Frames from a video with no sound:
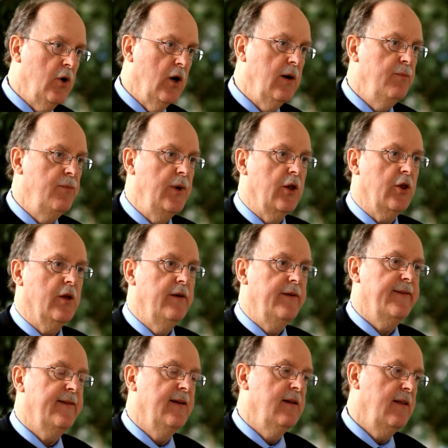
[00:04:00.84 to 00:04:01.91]
more
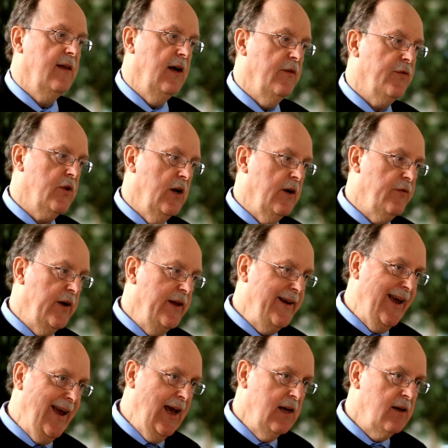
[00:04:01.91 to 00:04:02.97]
ambitious. They have to have an
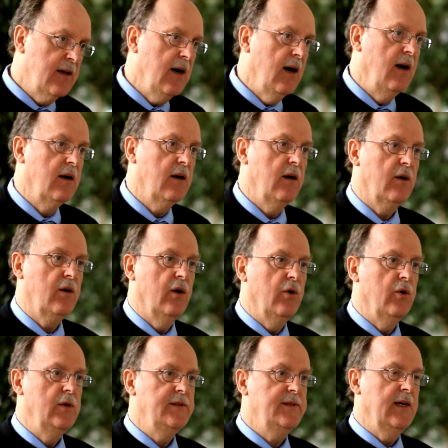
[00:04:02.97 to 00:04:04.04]
end hunger
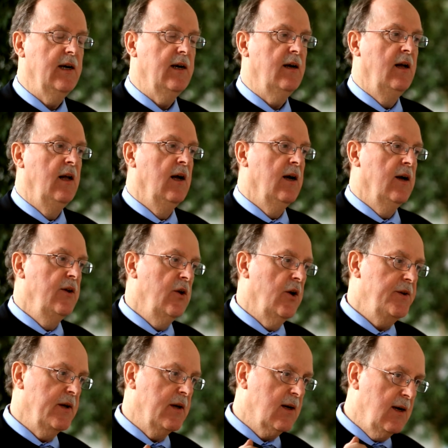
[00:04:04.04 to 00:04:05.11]
goal there,
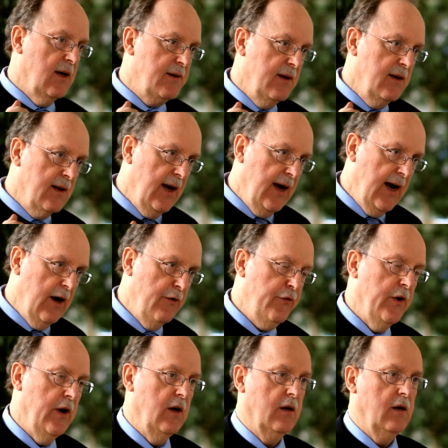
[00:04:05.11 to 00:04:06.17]
not a cut in
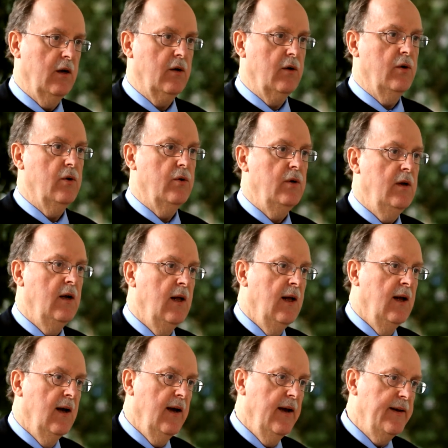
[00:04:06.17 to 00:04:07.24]
half hunger goal,
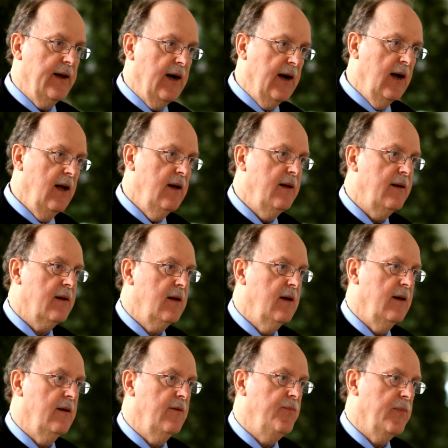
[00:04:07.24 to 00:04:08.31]
and Ireland
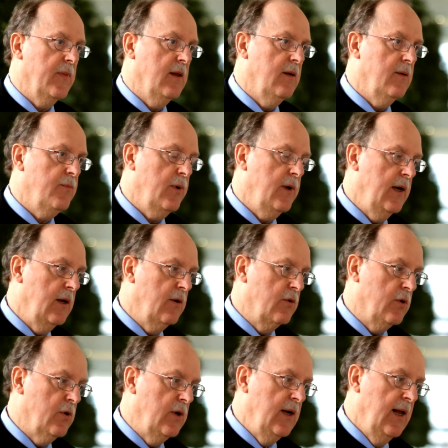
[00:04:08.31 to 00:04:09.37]
can play a
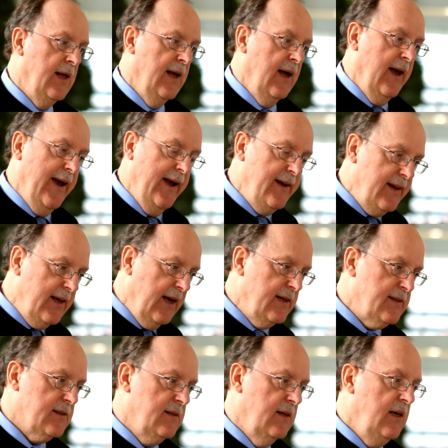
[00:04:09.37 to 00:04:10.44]
role. And
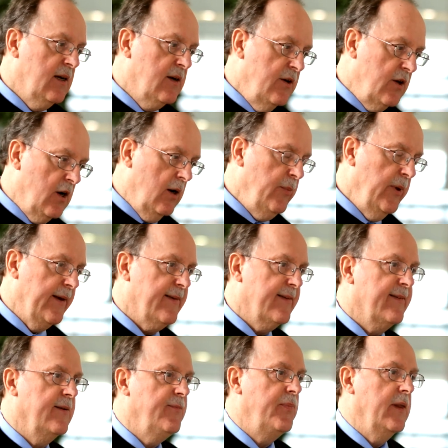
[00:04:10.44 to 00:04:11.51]
yes,
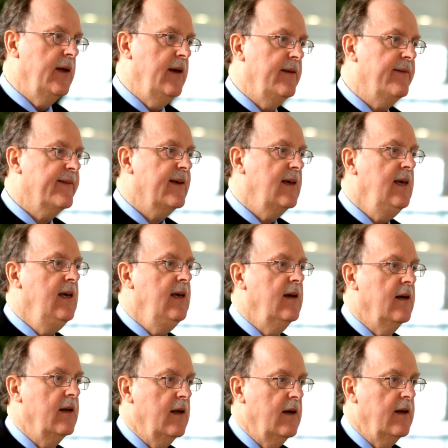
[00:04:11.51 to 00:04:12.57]
economics is key
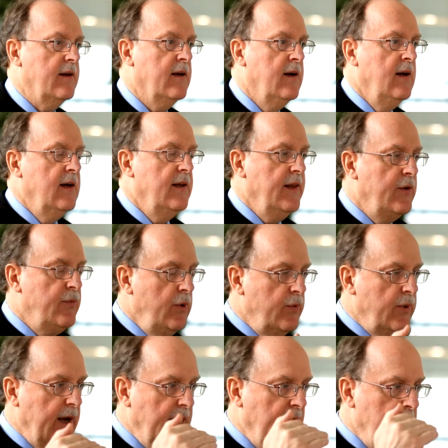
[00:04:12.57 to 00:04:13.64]
in it, that we
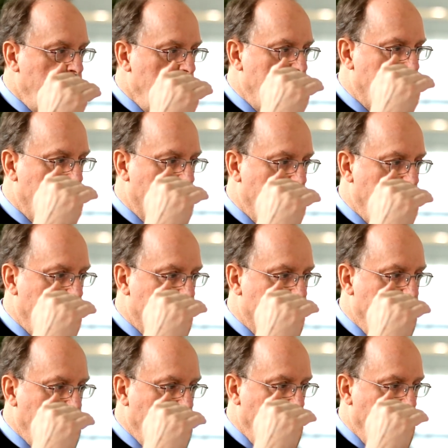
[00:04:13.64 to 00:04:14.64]
were able to cut